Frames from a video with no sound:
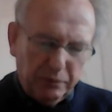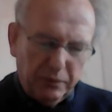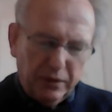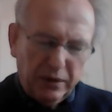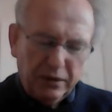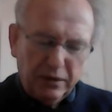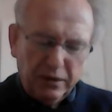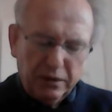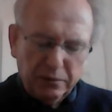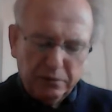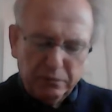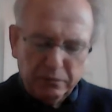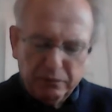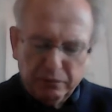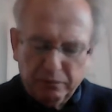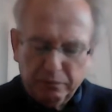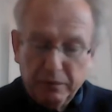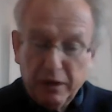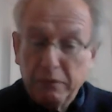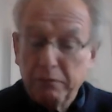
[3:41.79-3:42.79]
You know,
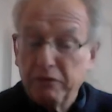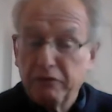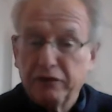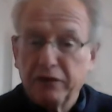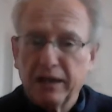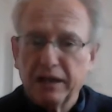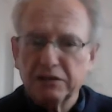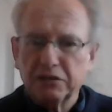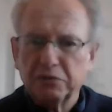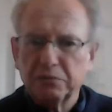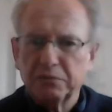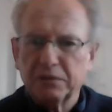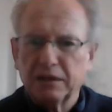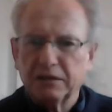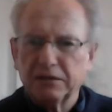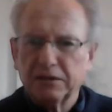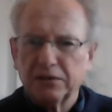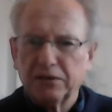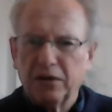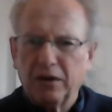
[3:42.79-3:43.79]
maybe forget
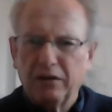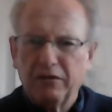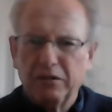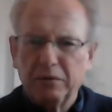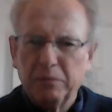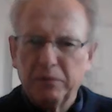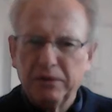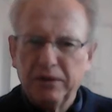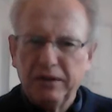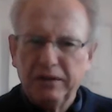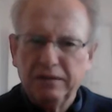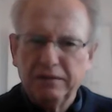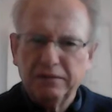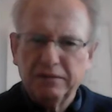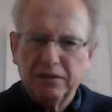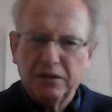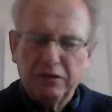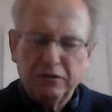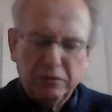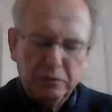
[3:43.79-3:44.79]
sometimes that not everybody
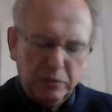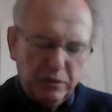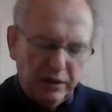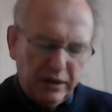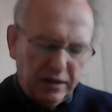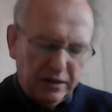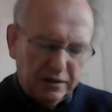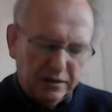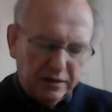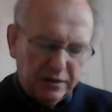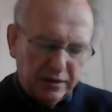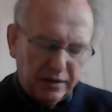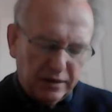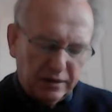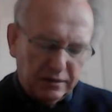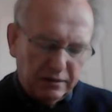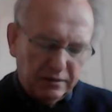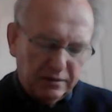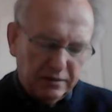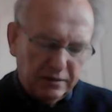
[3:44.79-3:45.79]
not everybody has that.